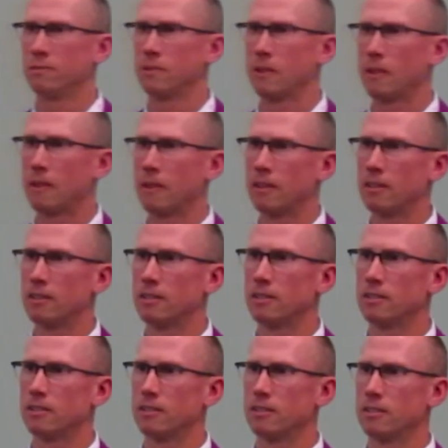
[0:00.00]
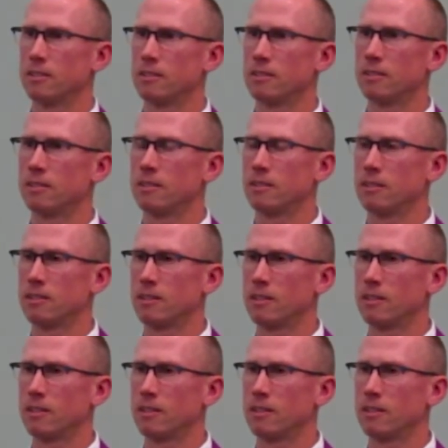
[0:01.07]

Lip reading: (silence)